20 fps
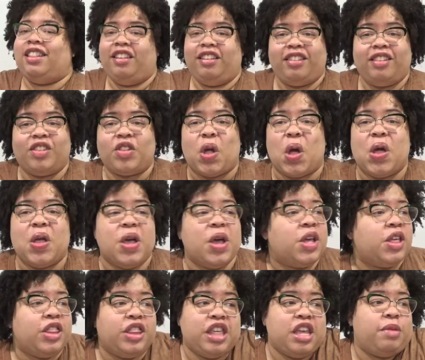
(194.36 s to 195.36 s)
this is
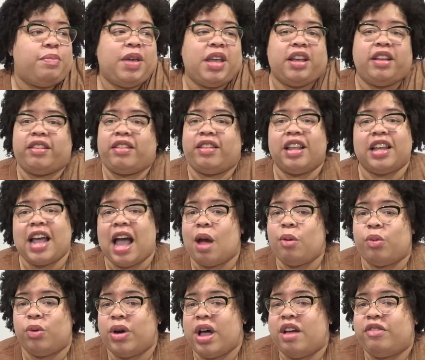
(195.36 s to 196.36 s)
the biggest thing I
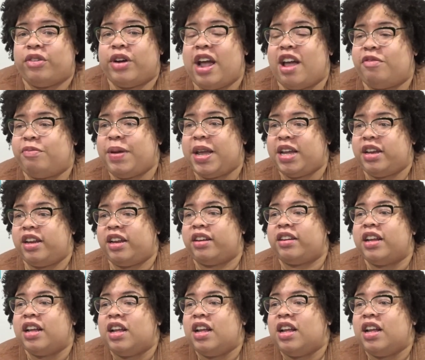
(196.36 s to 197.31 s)
will ever have painted